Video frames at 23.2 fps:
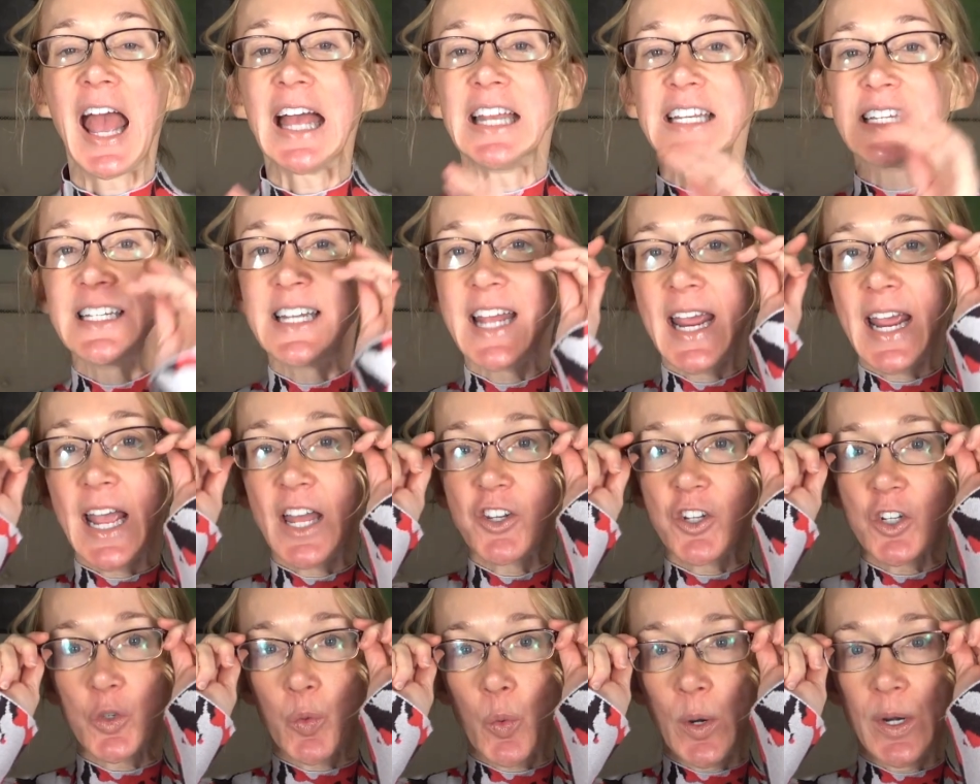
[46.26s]
And today I
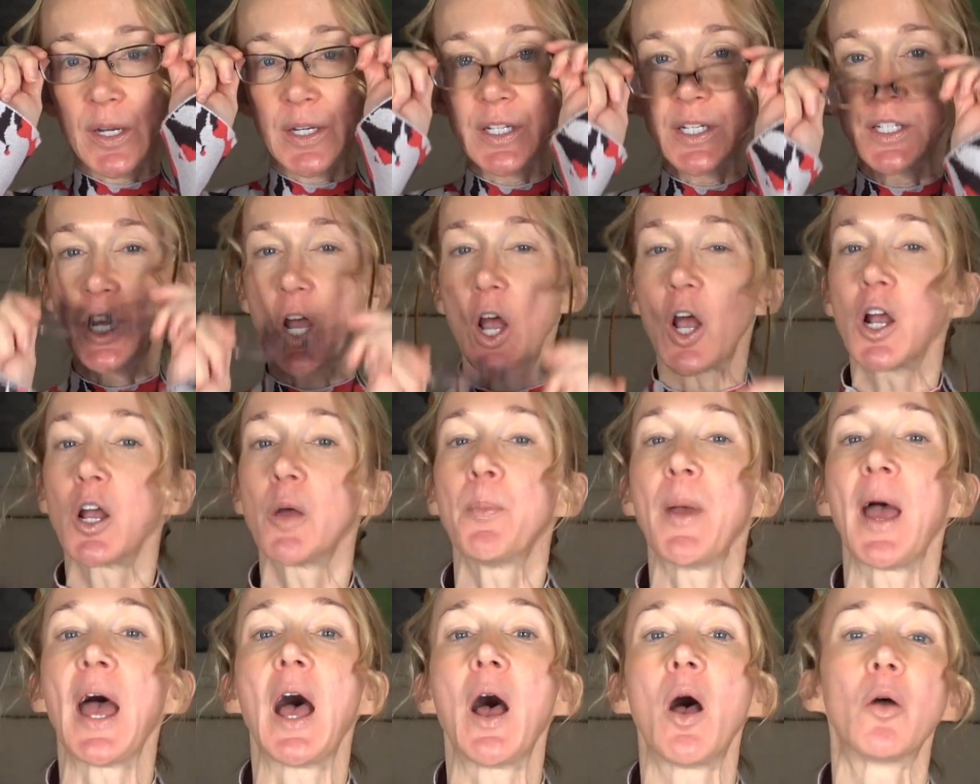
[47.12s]
just wanted to talk
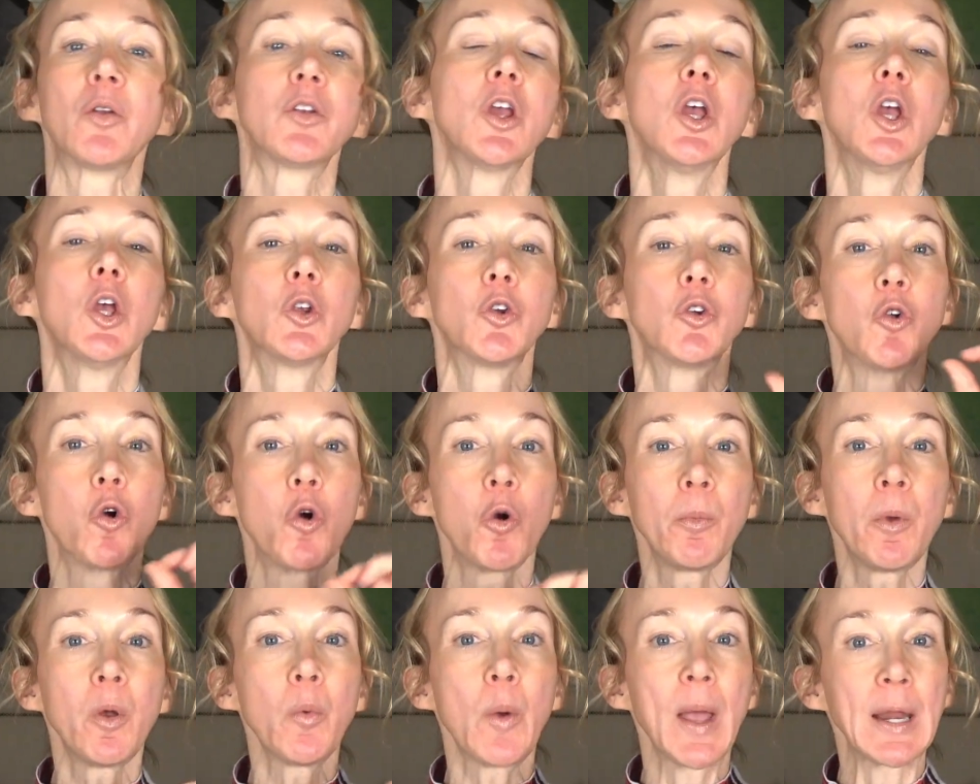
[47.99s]
about
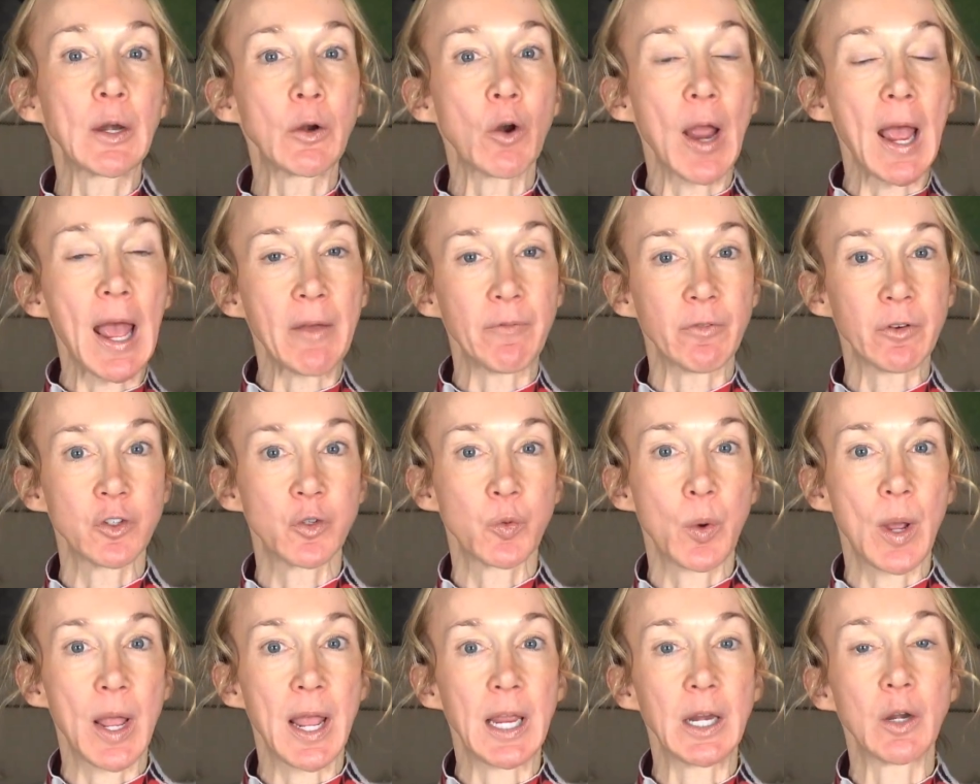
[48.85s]
normal weight or
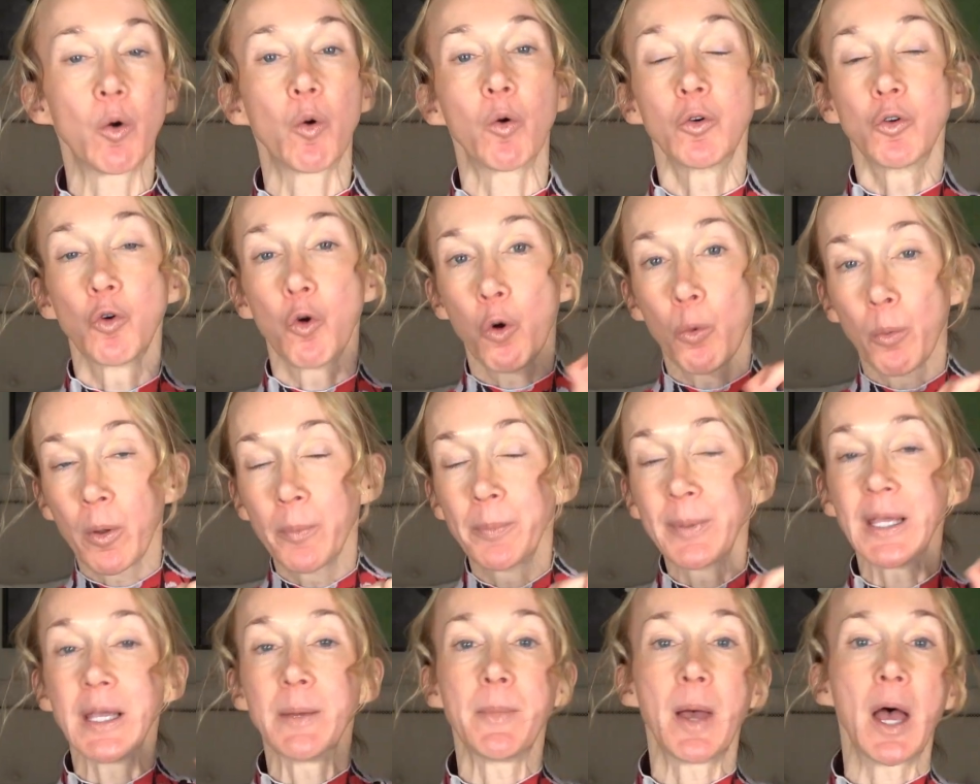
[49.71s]
average weight, or normal
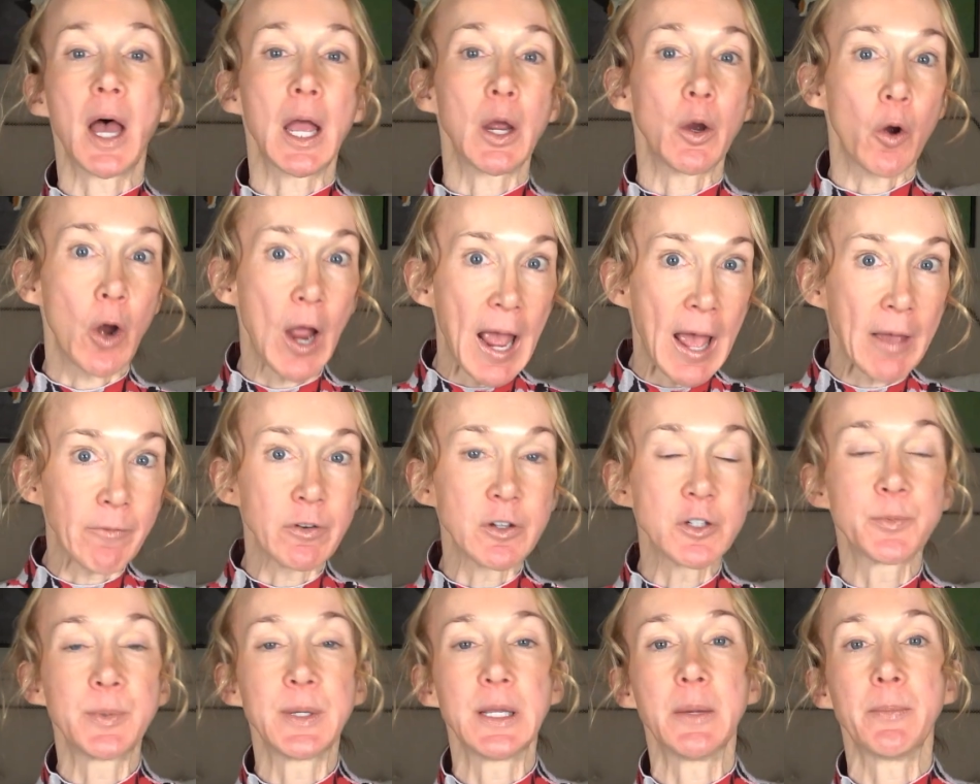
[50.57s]
BMI or
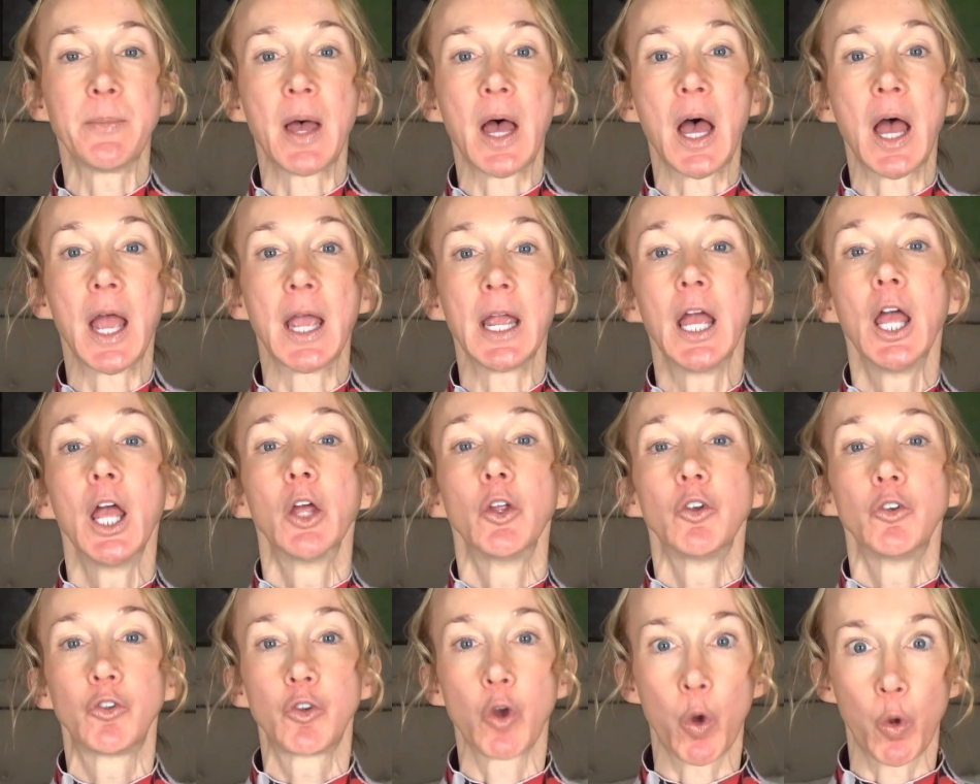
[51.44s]
average BMI
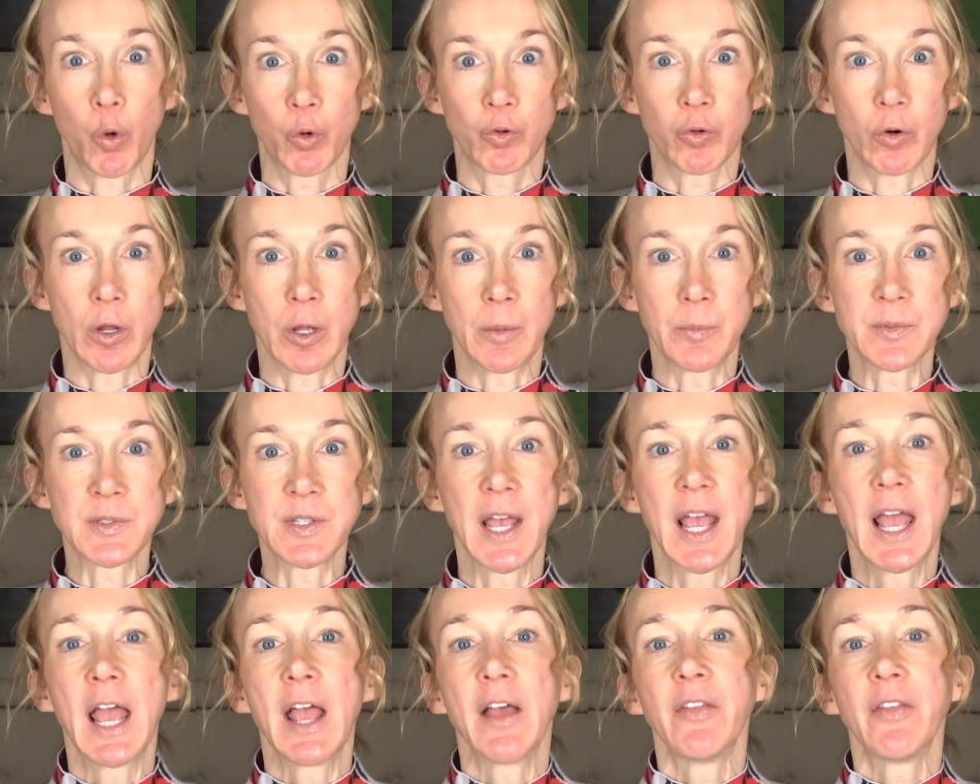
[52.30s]
doldrums.